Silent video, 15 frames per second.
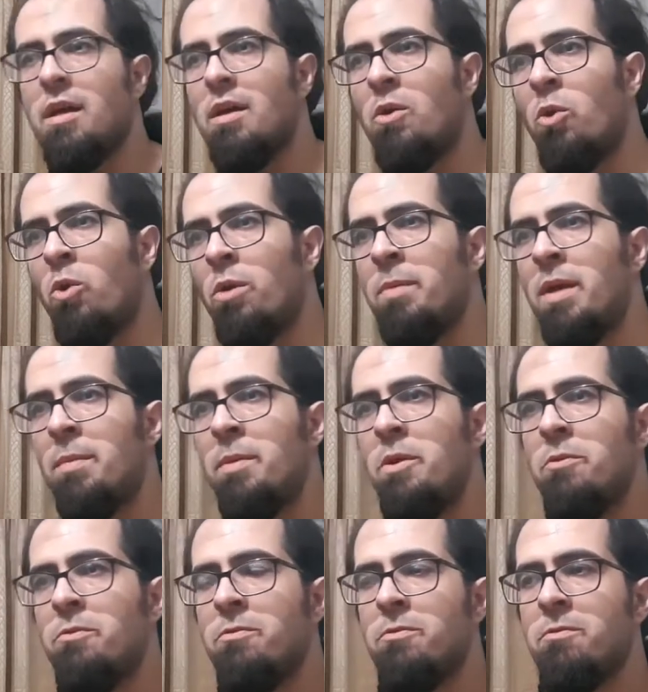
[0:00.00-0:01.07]
or maybe
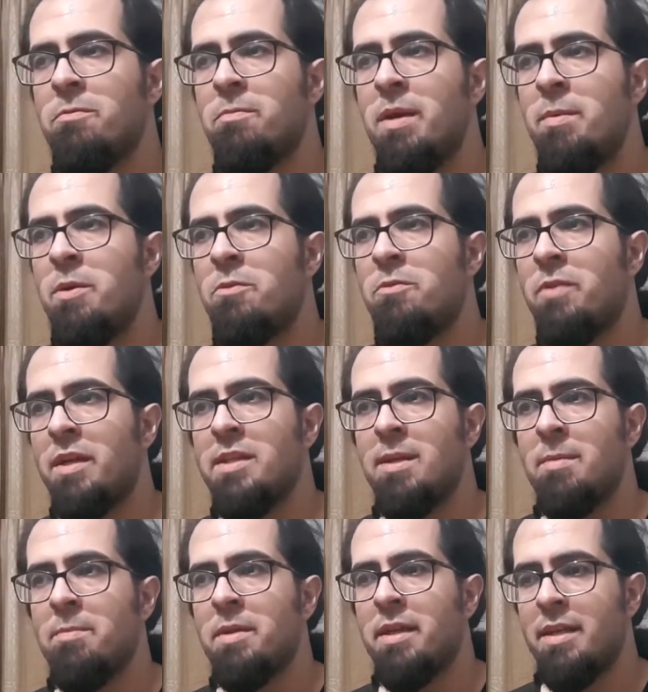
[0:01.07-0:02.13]
you find
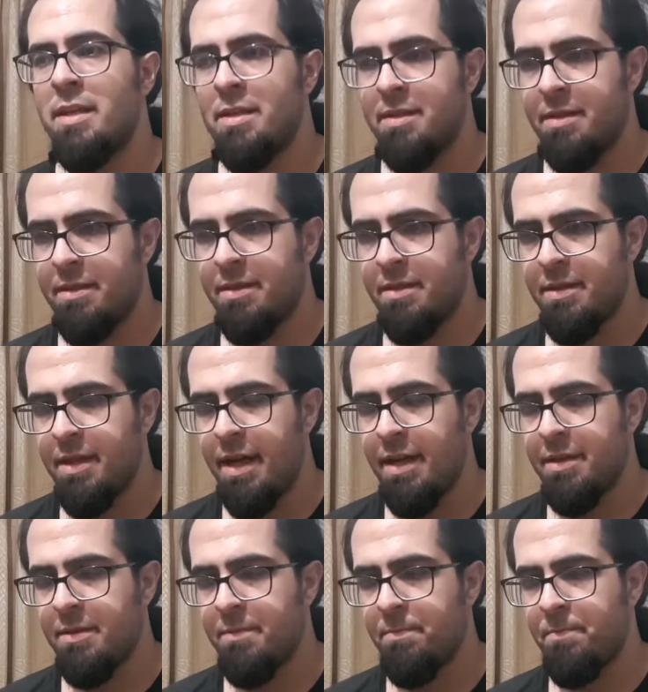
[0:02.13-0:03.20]
something in it
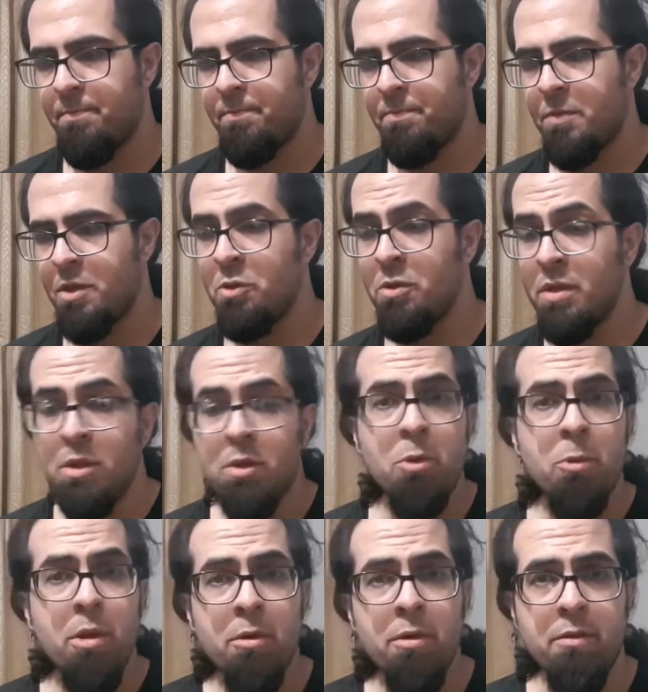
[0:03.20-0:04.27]
that you didn't know you
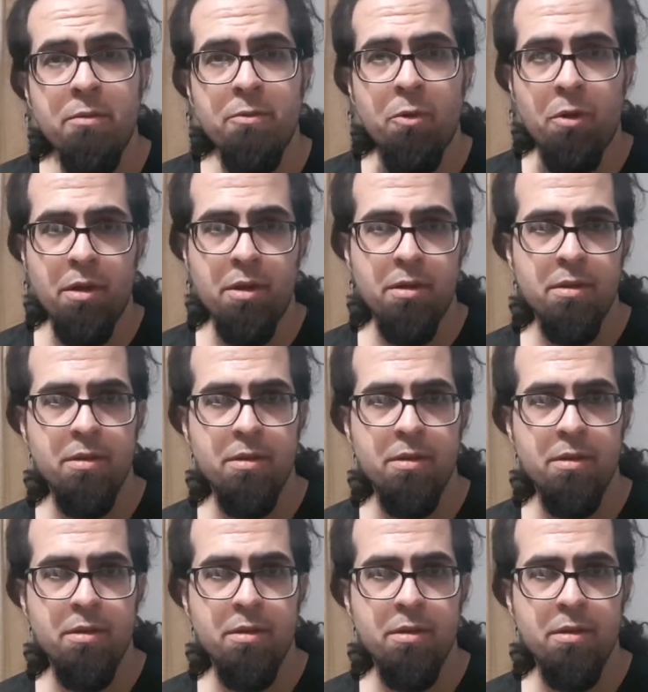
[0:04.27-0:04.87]
were looking for.